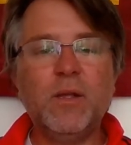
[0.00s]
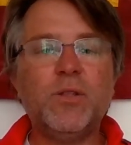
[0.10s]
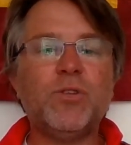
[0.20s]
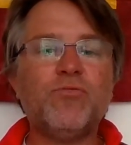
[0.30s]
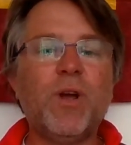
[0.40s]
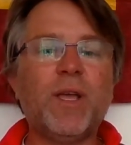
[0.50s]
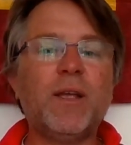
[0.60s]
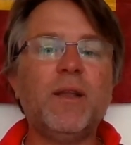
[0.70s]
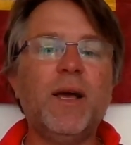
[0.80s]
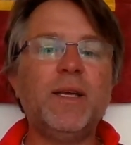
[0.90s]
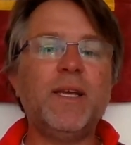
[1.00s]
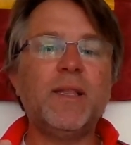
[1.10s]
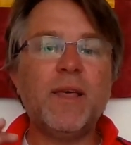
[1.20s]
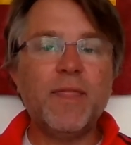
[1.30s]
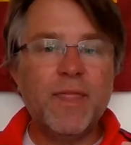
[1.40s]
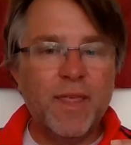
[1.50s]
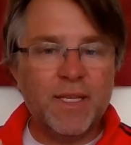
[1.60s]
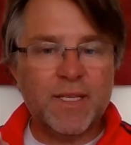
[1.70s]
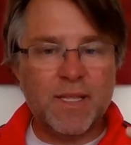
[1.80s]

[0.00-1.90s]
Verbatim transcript: to recognizing that this